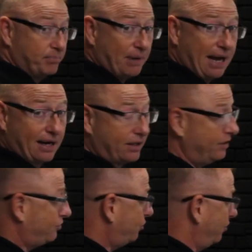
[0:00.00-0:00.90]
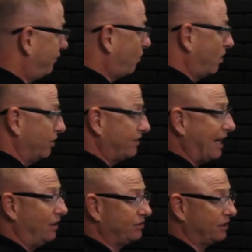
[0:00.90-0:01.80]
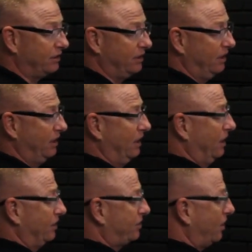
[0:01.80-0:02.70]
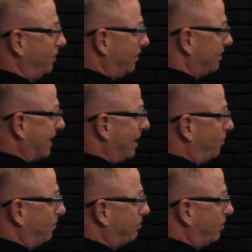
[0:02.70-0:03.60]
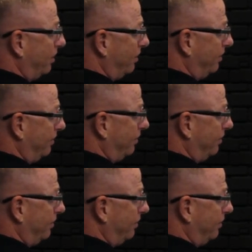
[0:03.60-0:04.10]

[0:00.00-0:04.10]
back to the $400,000. So that would put,